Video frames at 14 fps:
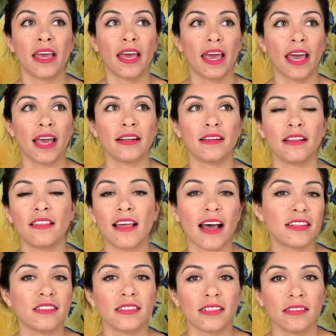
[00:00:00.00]
And
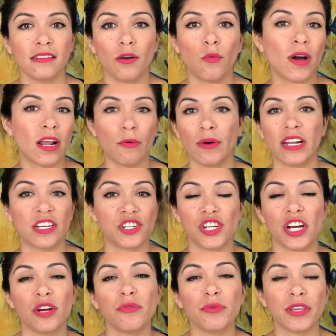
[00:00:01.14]
that's what I want to
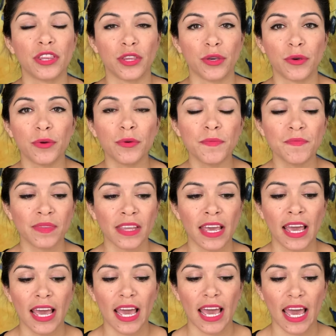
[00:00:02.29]
share with you.
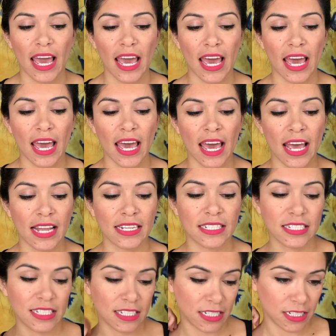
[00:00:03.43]
And
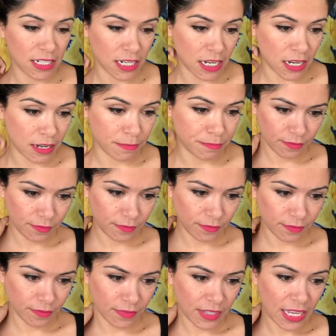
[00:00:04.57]
um,
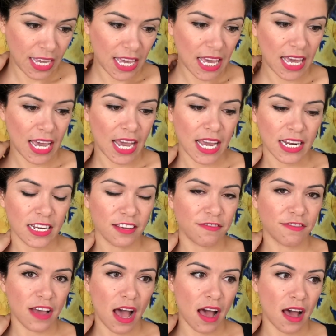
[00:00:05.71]
and if
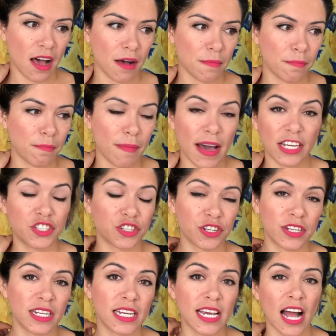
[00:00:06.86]
my
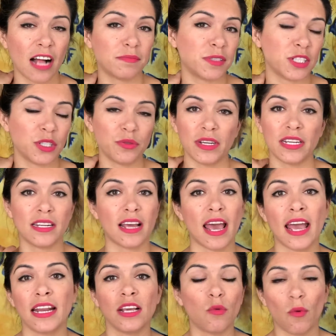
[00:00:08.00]
journey helps you in
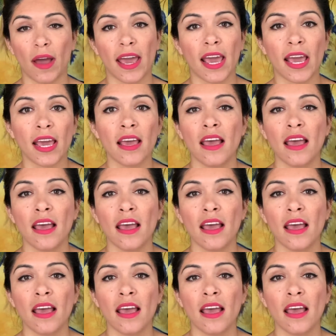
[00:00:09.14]
any way,